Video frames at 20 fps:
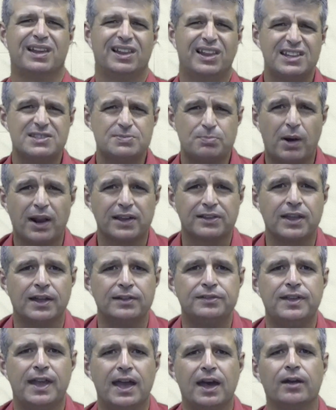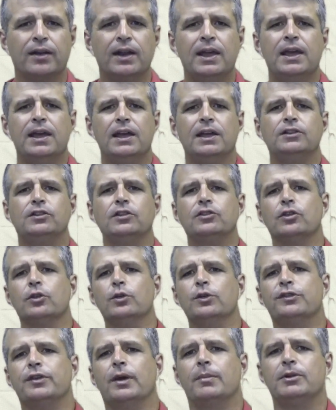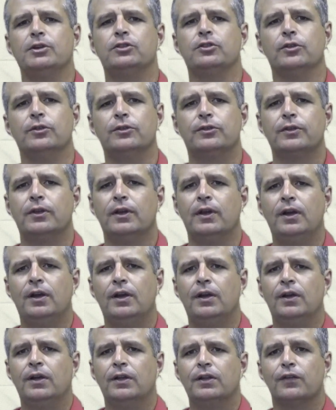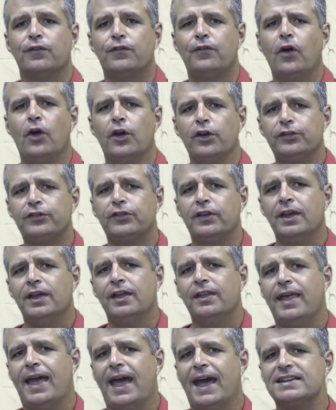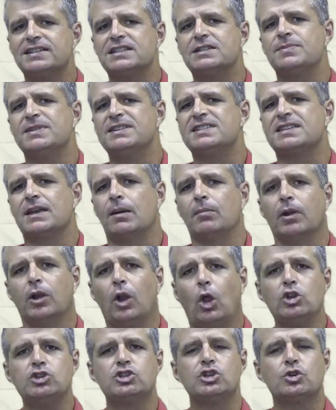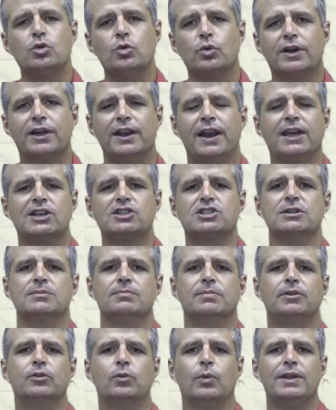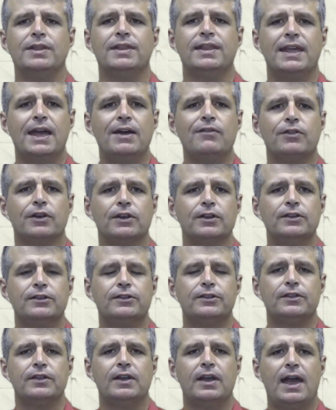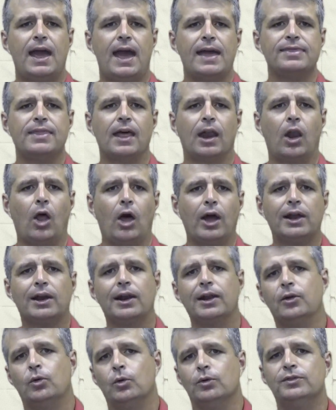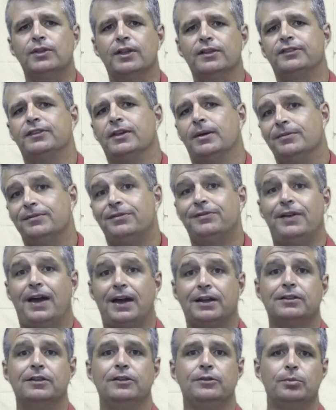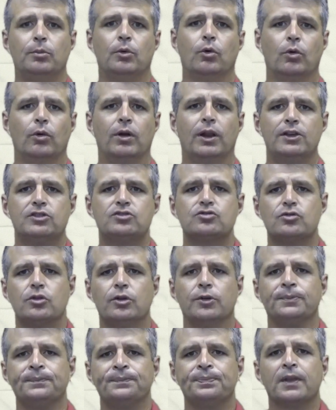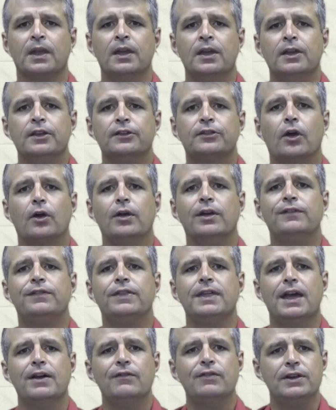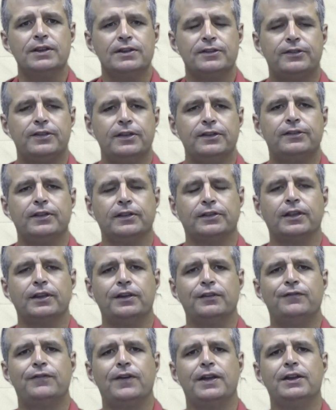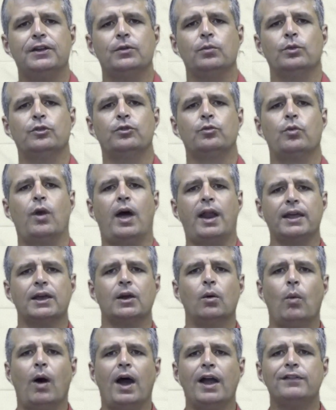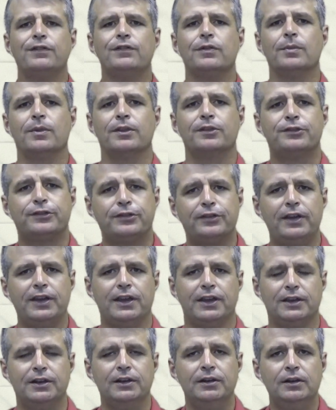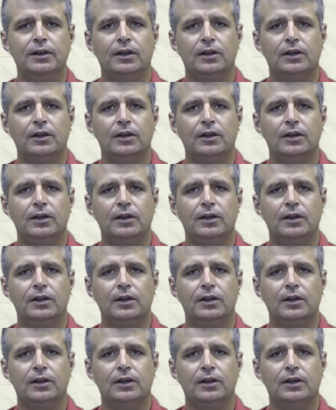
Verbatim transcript: Let's break that down into two sub-issues. The first, there has to be some logical connection between the evidence and the likelihood that some fact is more or less true. So if the evidence is that the defendant was running away from the scene,